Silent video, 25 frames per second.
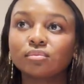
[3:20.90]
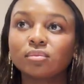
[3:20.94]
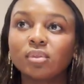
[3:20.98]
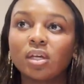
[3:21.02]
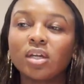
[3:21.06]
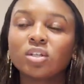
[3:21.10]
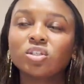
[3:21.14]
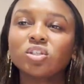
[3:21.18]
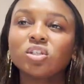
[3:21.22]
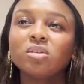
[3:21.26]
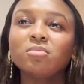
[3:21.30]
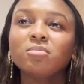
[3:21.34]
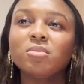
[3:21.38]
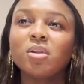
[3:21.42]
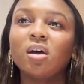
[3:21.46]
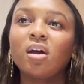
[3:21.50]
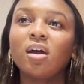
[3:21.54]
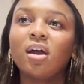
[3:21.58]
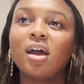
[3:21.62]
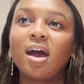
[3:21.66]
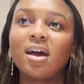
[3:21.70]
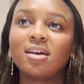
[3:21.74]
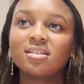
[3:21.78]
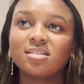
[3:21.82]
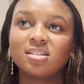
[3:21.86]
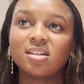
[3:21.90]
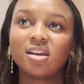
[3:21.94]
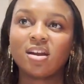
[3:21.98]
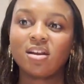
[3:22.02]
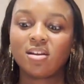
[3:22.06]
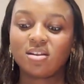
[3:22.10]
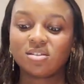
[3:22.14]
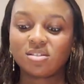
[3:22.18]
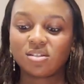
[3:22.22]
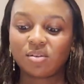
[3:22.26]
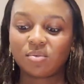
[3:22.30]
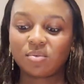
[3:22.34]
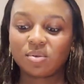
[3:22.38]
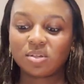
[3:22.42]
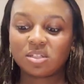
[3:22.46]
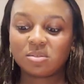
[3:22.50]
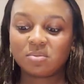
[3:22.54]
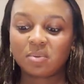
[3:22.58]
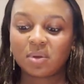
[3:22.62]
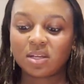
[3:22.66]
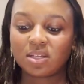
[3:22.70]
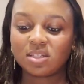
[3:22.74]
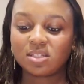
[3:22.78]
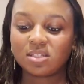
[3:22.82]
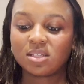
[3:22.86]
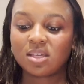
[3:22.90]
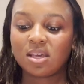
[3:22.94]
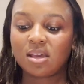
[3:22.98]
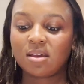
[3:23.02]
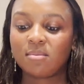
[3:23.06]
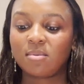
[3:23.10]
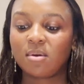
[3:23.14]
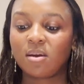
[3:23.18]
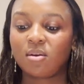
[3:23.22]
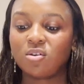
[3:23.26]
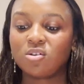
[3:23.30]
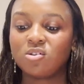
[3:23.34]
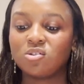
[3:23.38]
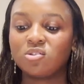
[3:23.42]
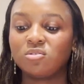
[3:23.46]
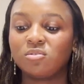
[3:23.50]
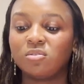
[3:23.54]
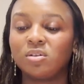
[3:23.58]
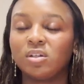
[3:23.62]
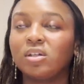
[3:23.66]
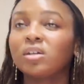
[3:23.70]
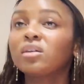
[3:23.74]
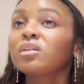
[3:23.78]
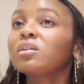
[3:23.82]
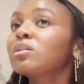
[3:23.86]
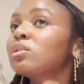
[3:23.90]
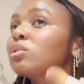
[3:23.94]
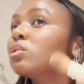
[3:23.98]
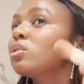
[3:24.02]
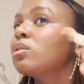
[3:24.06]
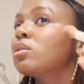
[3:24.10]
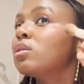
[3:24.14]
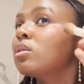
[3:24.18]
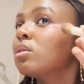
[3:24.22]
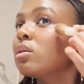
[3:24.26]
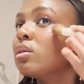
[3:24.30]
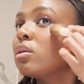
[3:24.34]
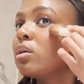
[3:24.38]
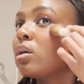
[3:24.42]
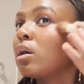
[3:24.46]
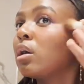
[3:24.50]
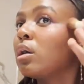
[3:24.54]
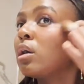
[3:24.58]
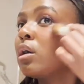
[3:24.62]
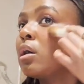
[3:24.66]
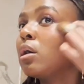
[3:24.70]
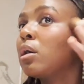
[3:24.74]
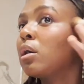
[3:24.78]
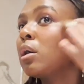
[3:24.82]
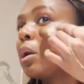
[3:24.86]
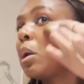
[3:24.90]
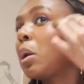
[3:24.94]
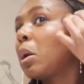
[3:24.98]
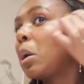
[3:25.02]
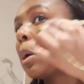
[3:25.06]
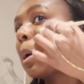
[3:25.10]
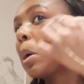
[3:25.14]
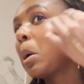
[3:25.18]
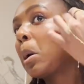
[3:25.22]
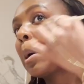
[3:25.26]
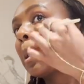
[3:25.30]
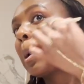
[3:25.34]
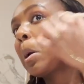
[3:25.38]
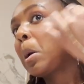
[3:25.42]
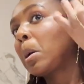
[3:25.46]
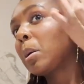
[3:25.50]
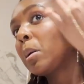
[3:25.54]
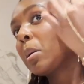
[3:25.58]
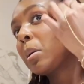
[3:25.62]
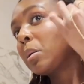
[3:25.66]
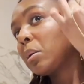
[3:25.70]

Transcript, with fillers: Actually, I'm not as tired as I would expect. Gabe, how are you doing? I slept a while.